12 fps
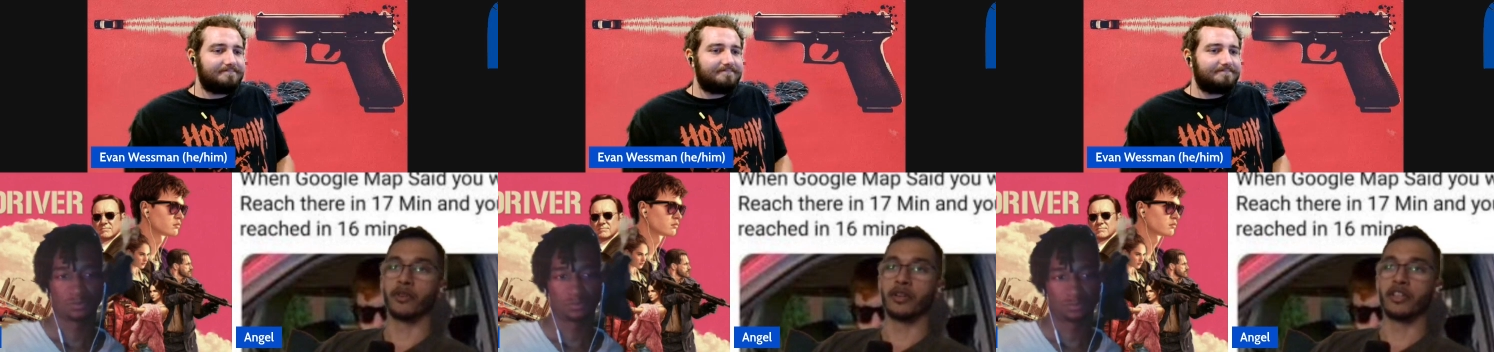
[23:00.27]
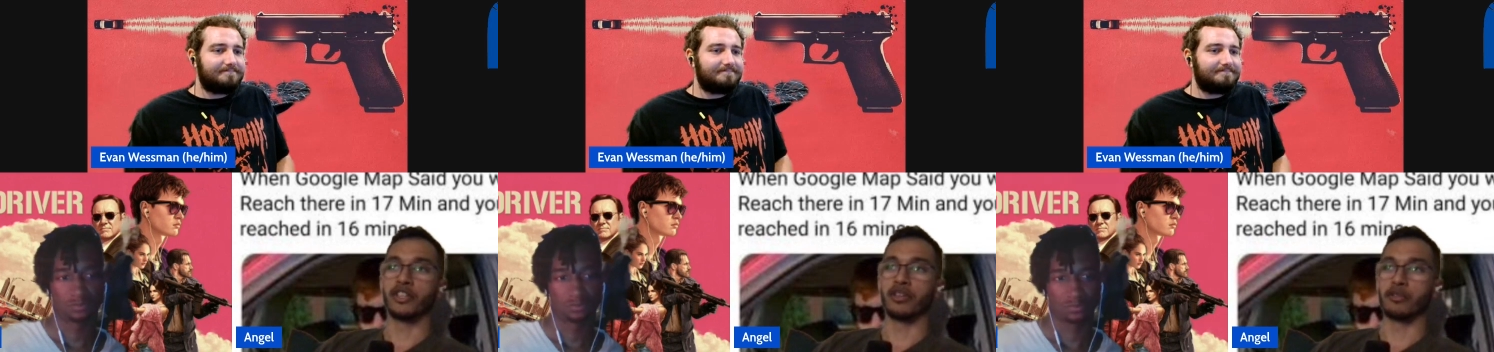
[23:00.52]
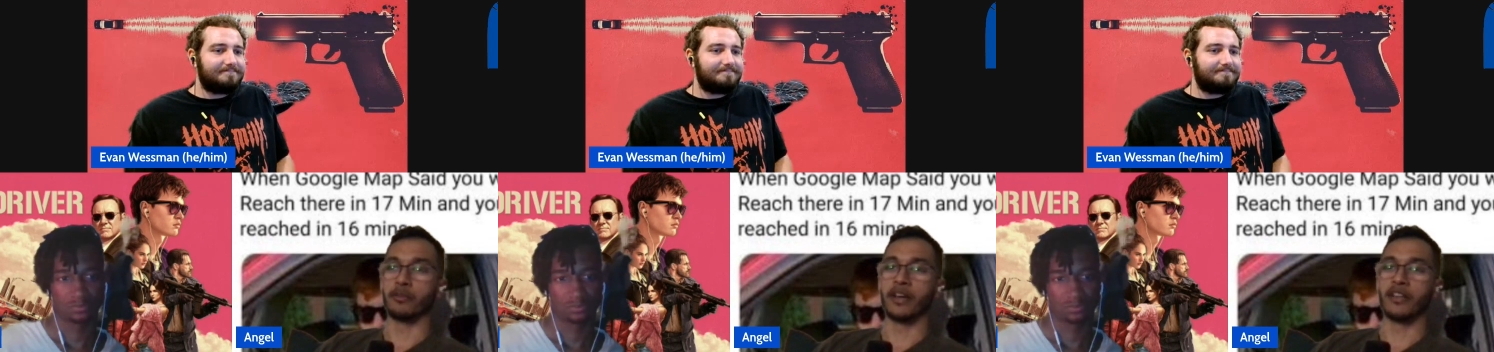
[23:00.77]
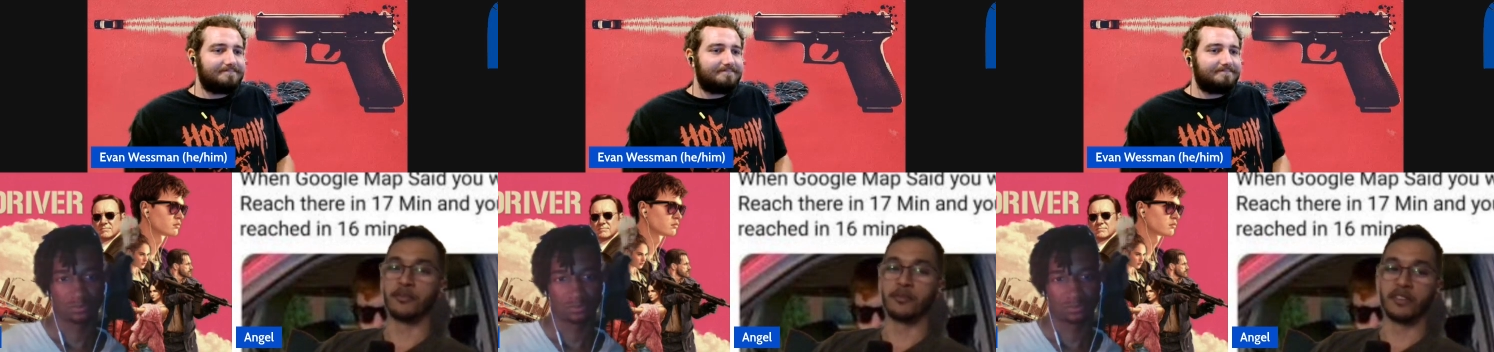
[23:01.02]
Speaker 1: she
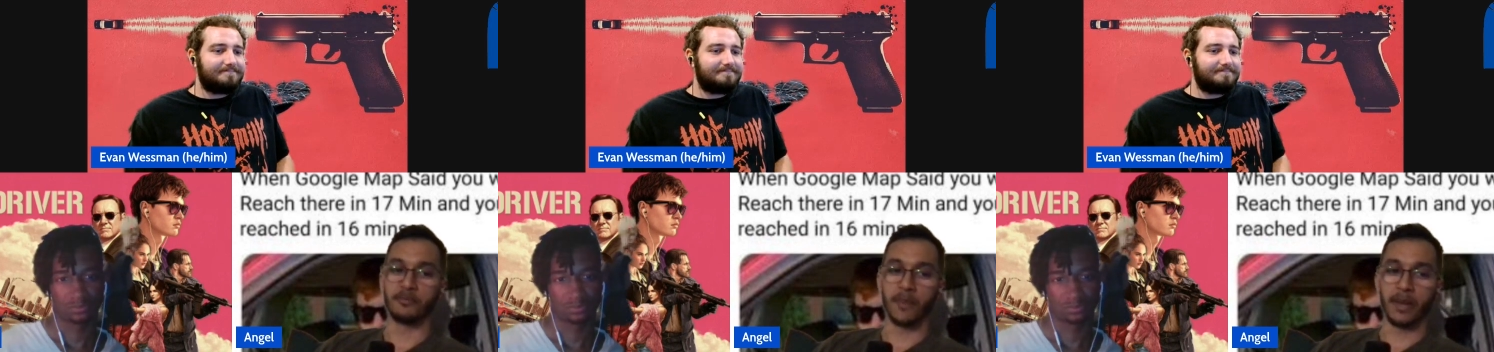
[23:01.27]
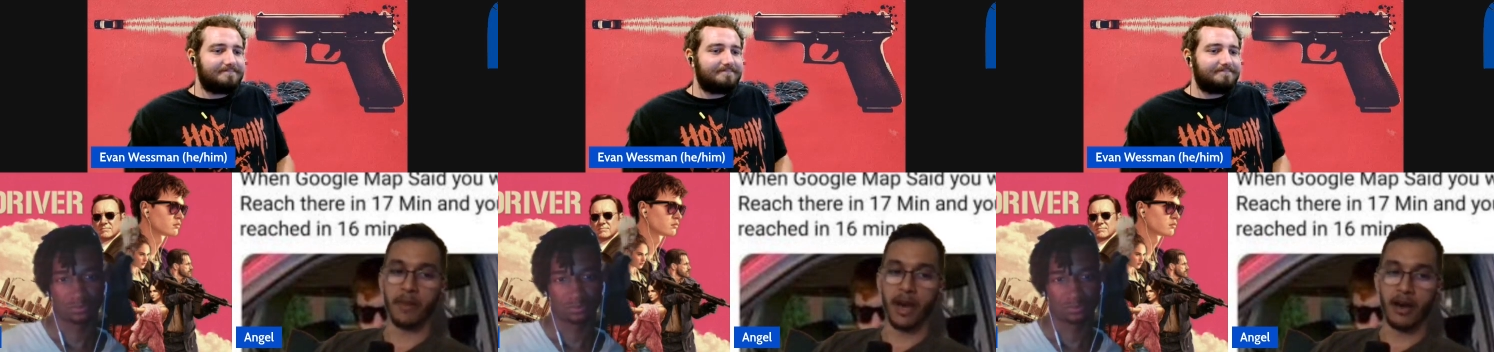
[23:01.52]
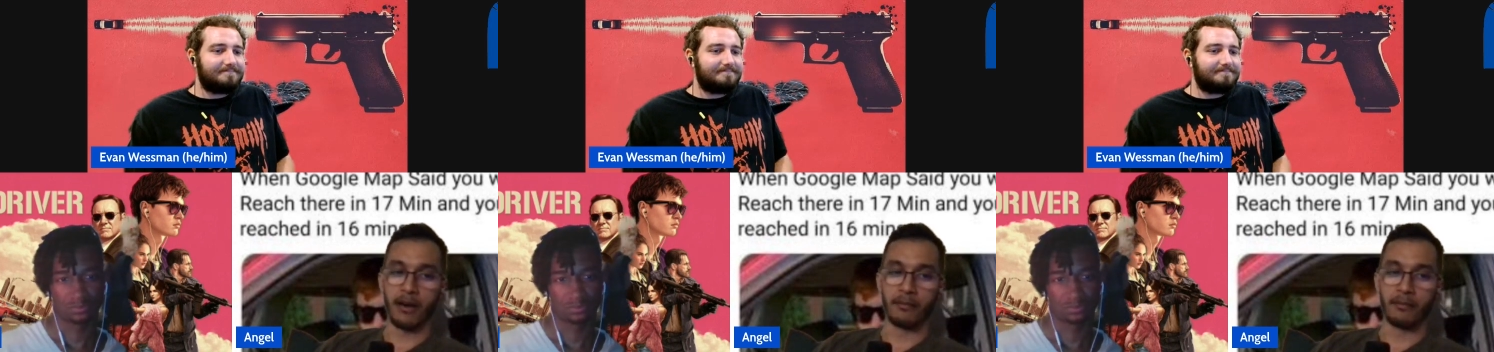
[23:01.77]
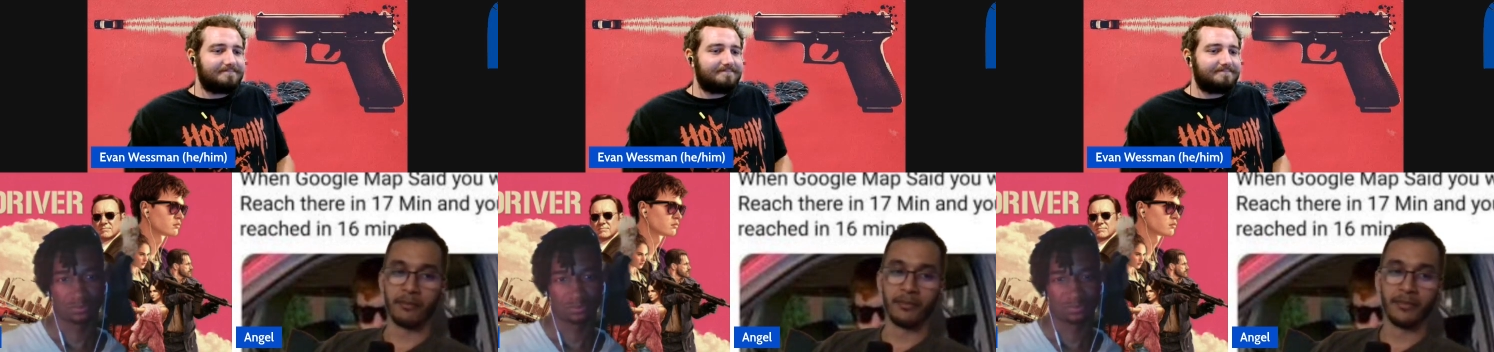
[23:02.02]
reminds me of my mom
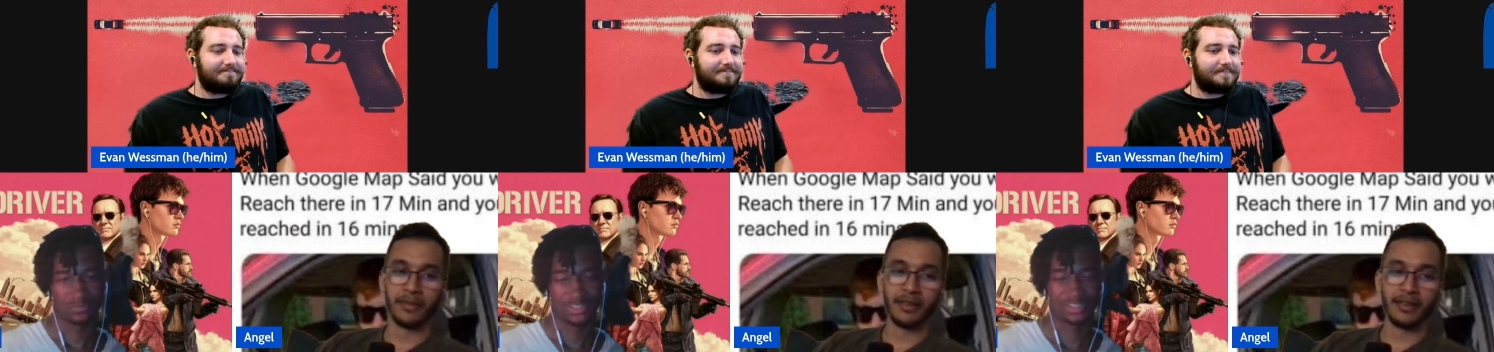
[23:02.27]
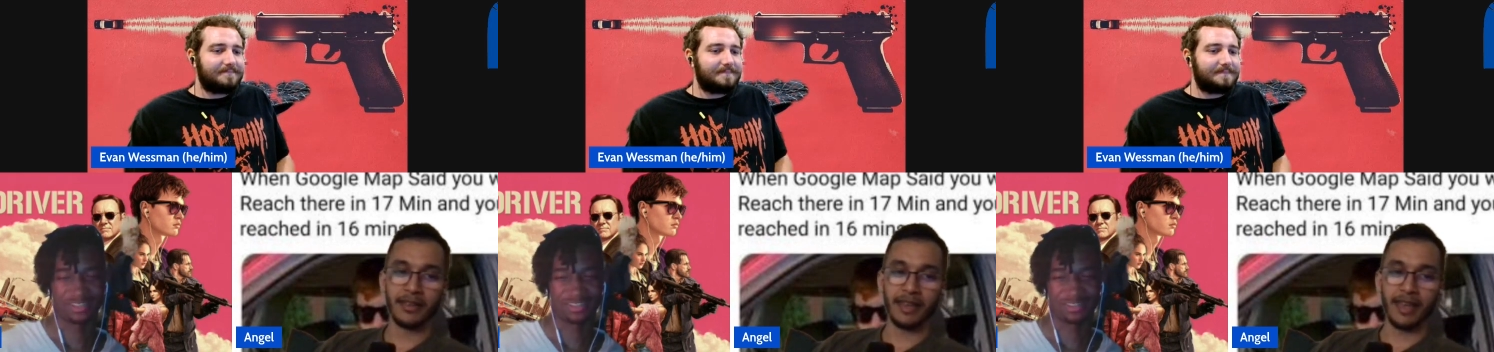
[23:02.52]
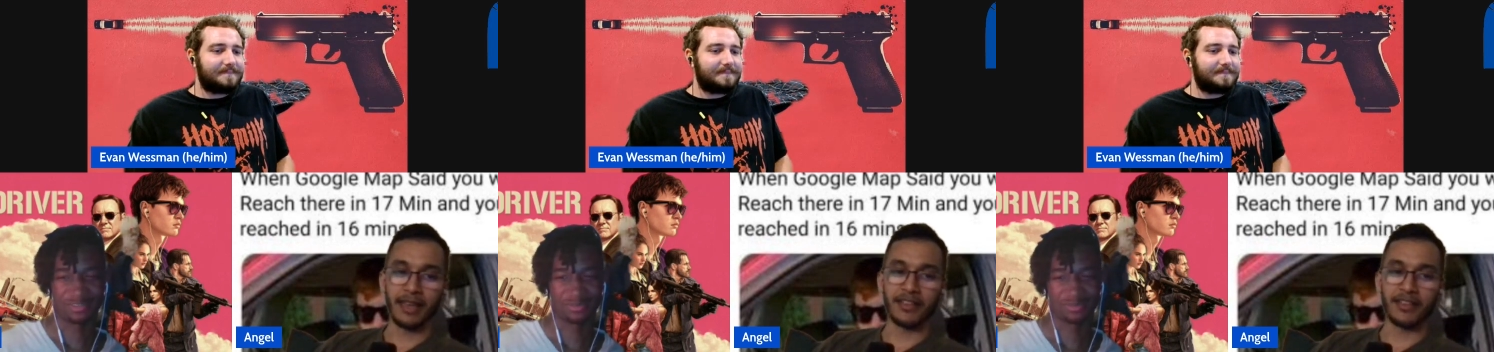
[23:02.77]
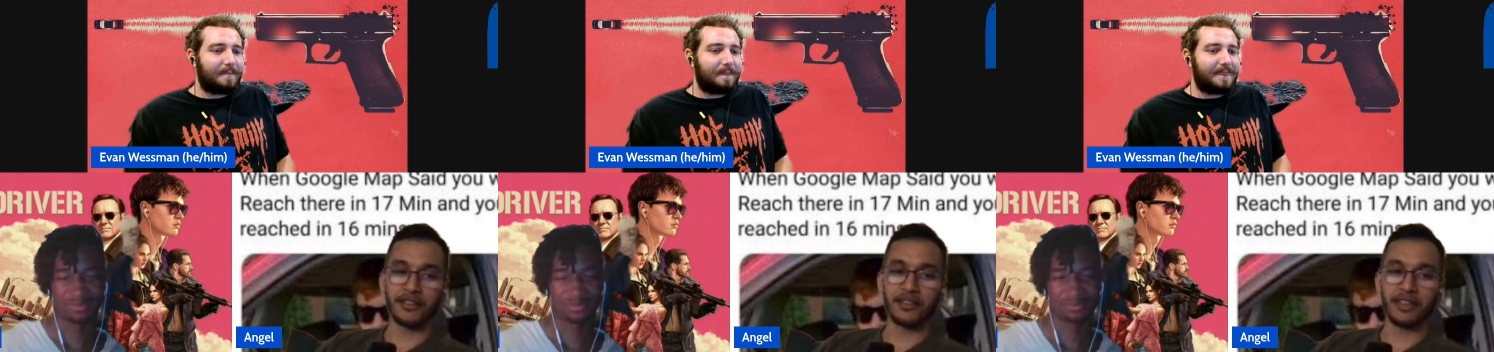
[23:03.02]
Ew. and that's
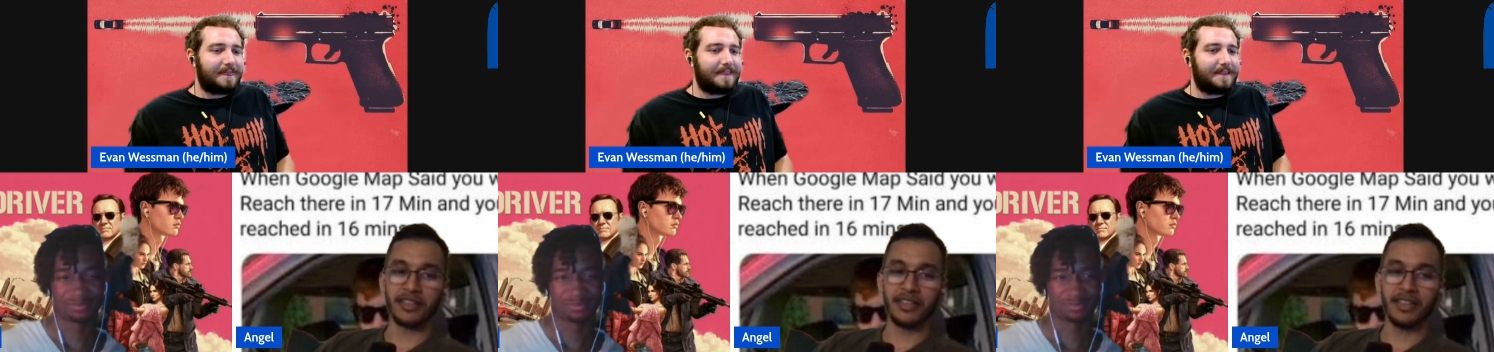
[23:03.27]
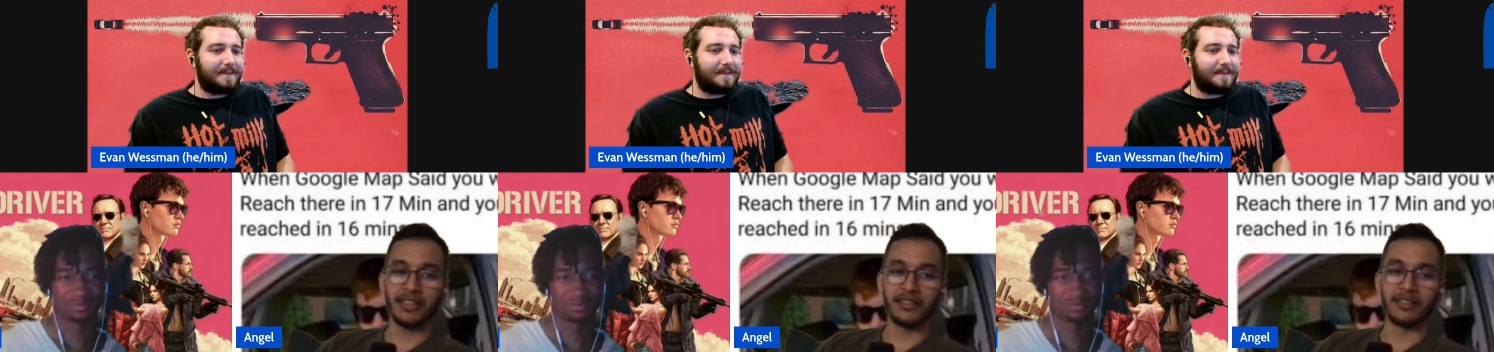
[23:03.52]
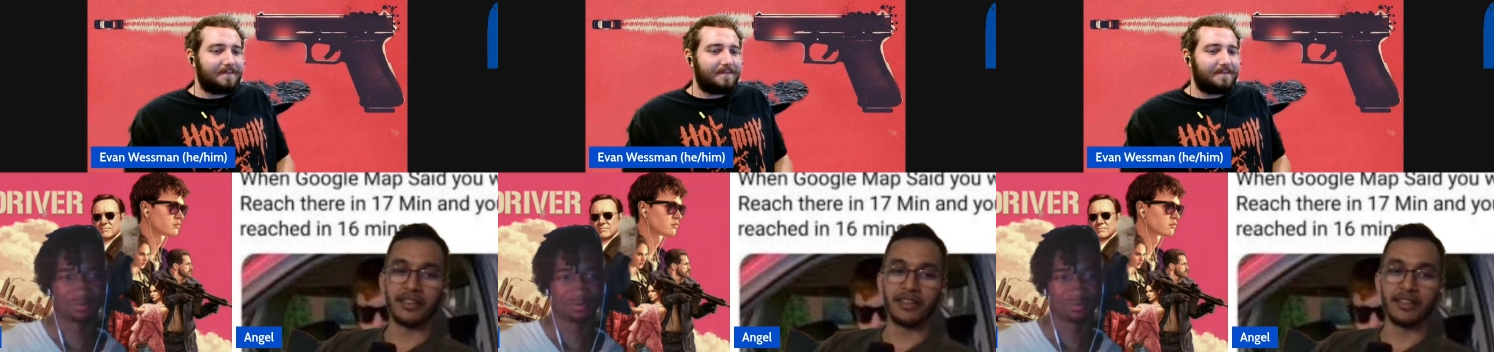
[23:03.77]
all i need in a